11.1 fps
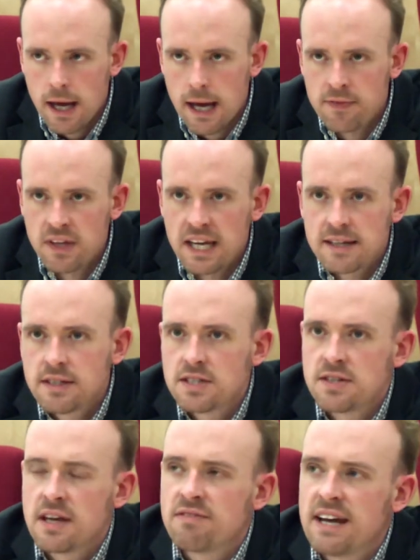Uh, in the
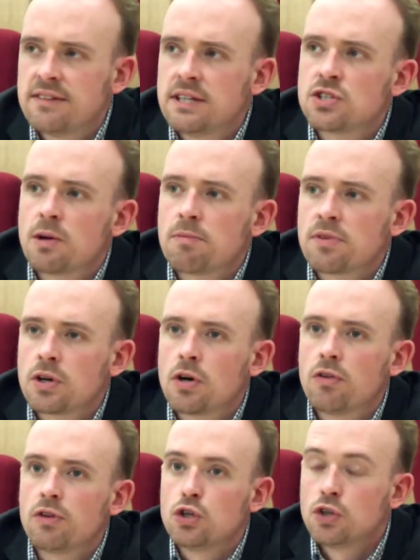80s, they invented something
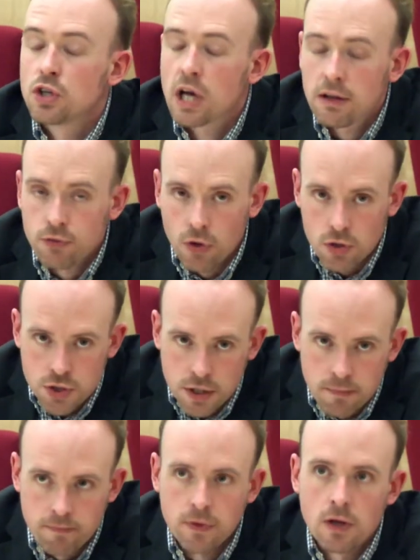called the Unocal Doctrine,